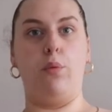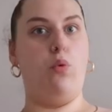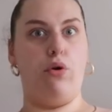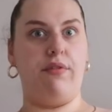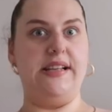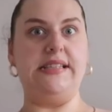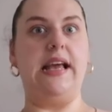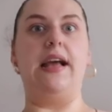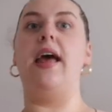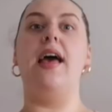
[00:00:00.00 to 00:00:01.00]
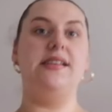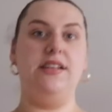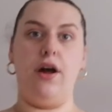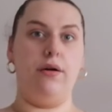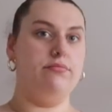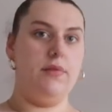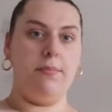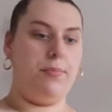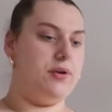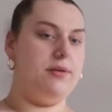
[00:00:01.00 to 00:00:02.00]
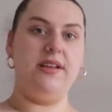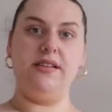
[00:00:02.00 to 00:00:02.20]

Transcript: water in the sink, so, you know, putting